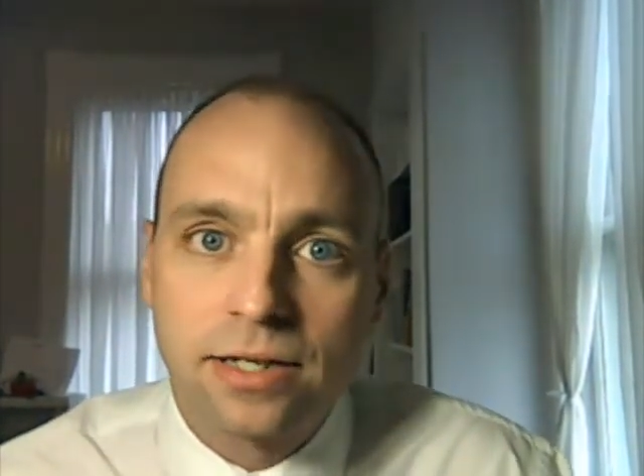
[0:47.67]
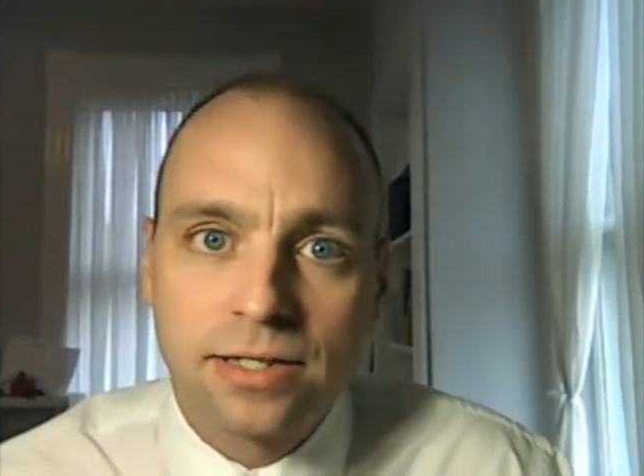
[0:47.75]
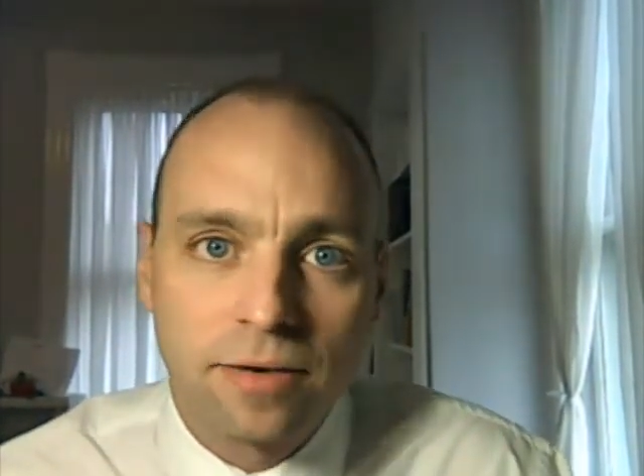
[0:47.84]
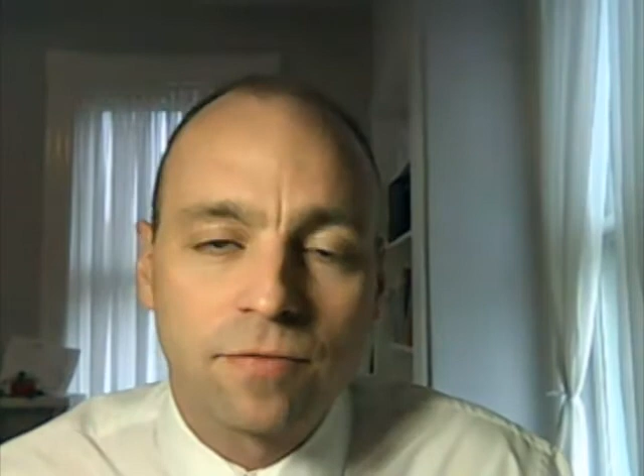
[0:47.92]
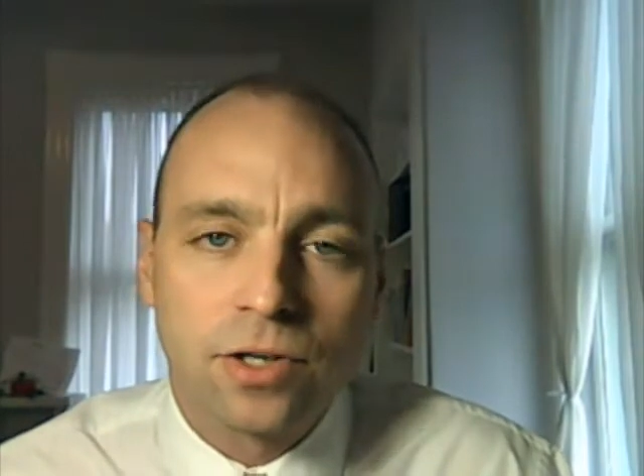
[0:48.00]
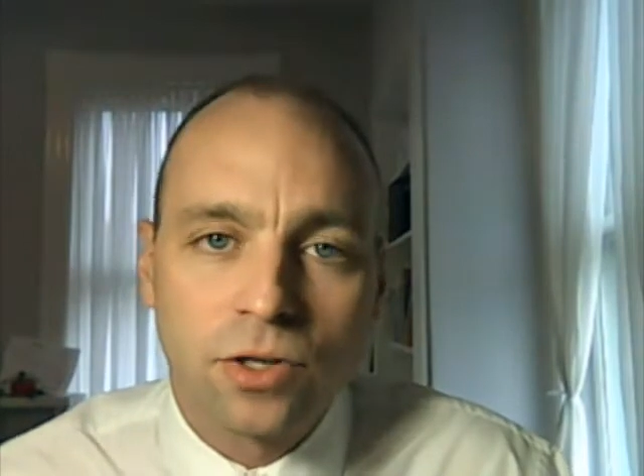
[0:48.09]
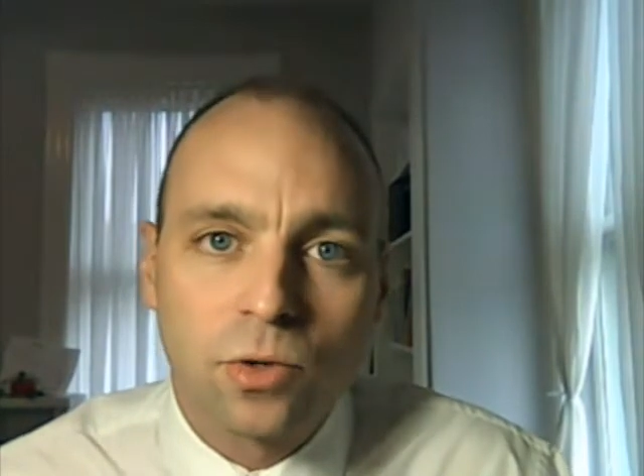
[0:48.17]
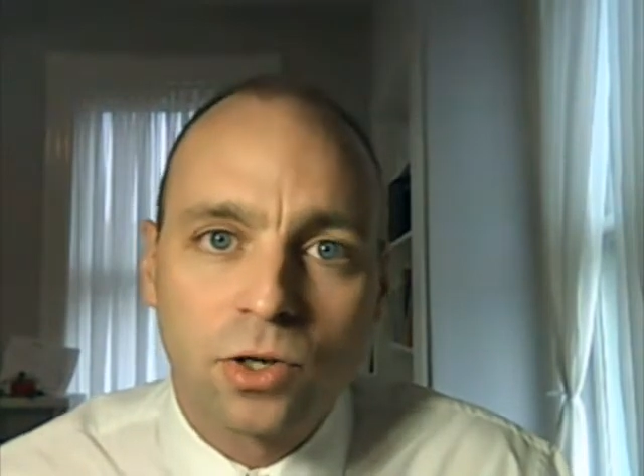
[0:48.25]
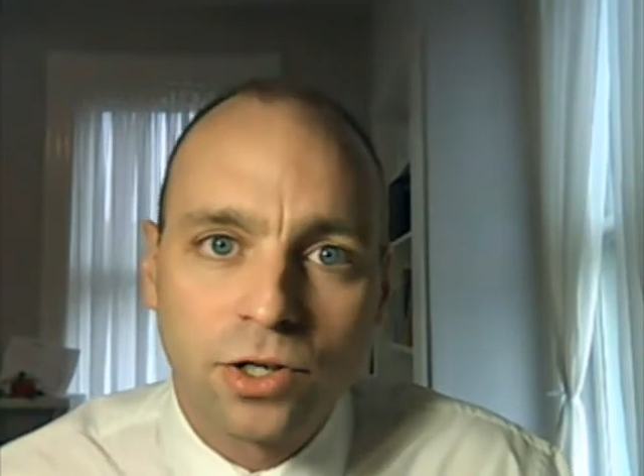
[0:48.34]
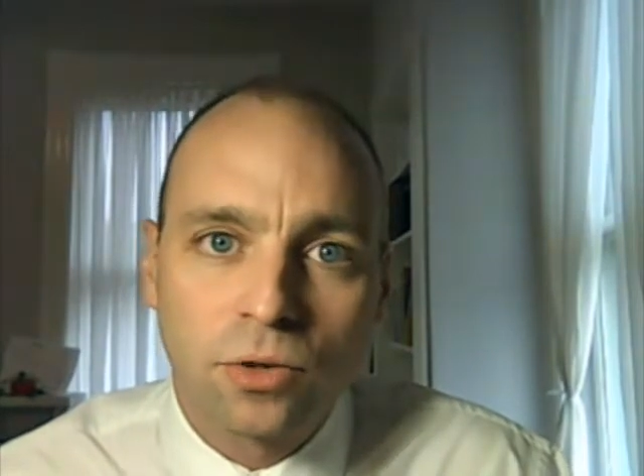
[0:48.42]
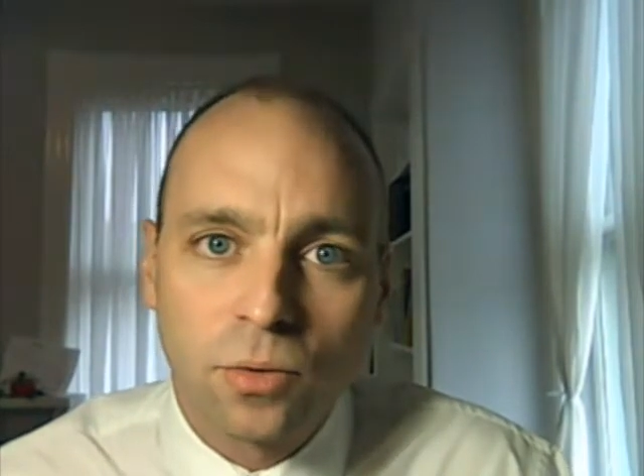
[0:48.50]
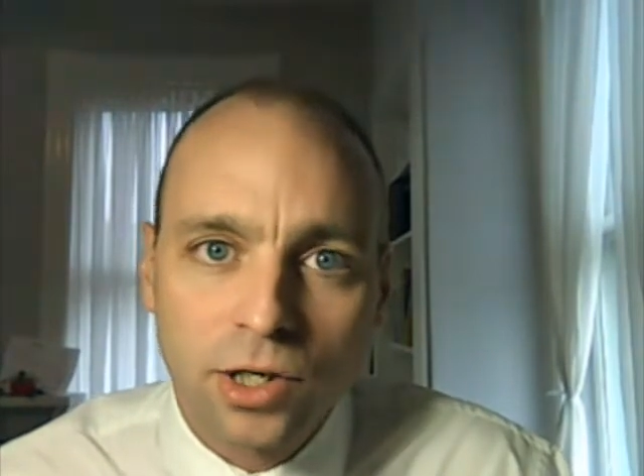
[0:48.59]
except for the
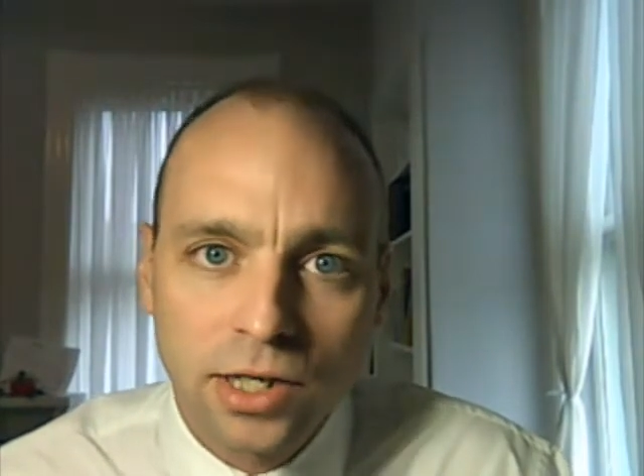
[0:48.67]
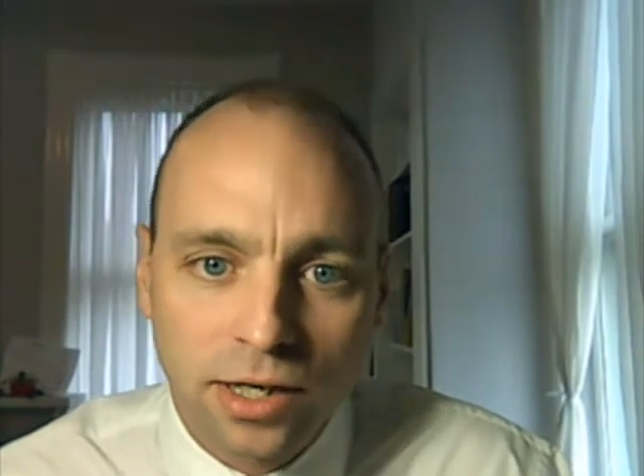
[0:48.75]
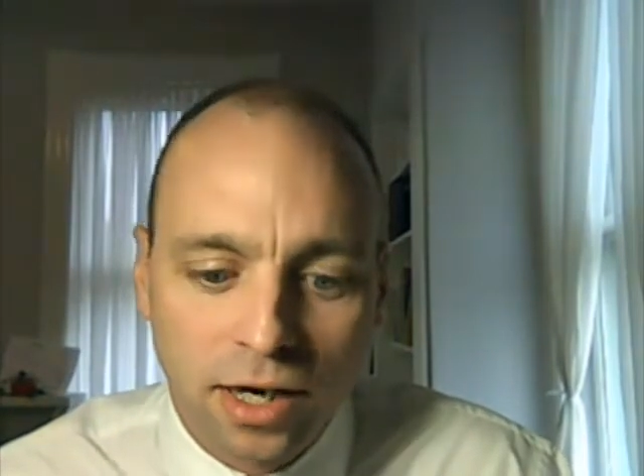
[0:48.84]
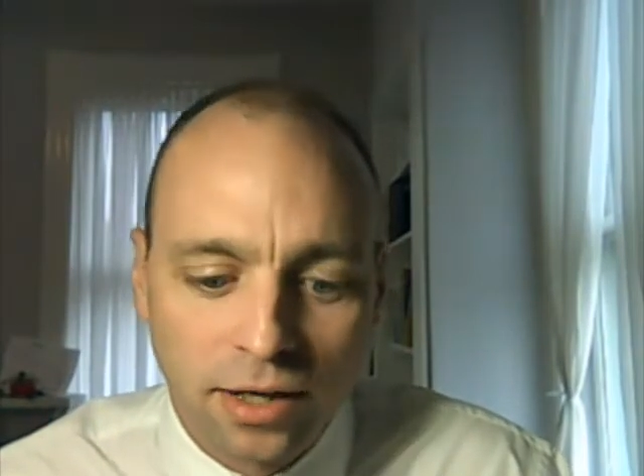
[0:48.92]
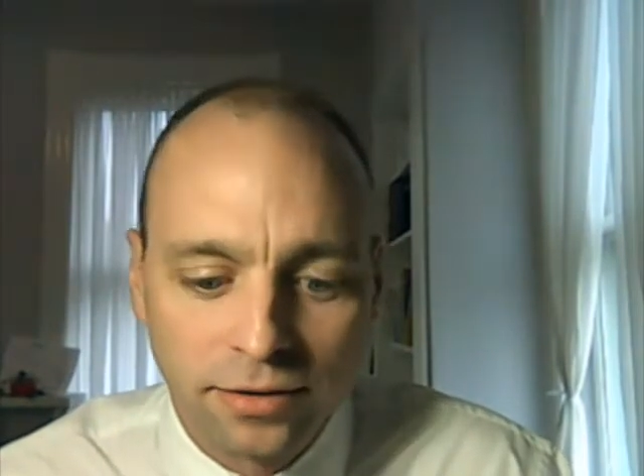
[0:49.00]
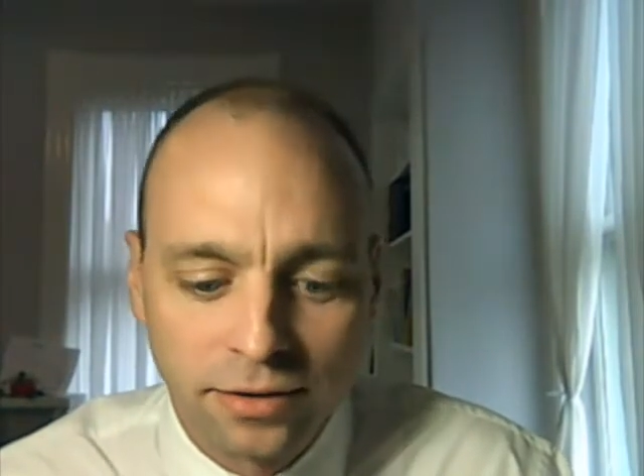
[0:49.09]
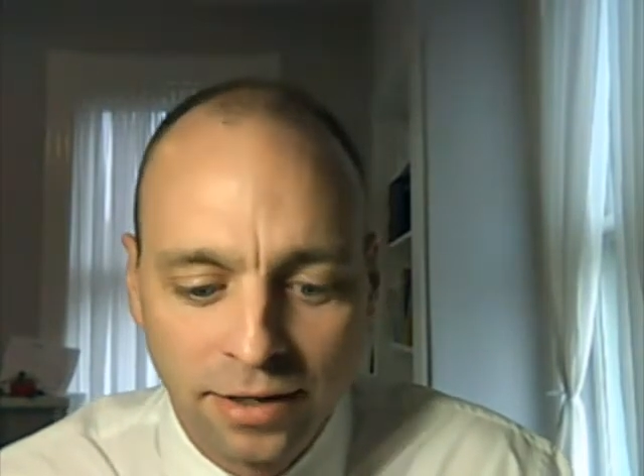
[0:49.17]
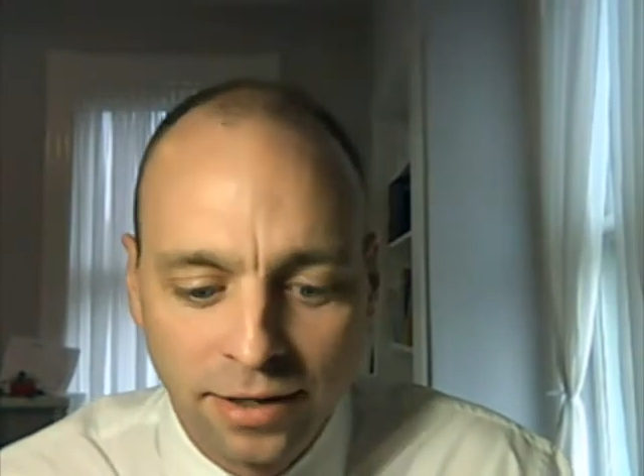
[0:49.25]
work you're working on.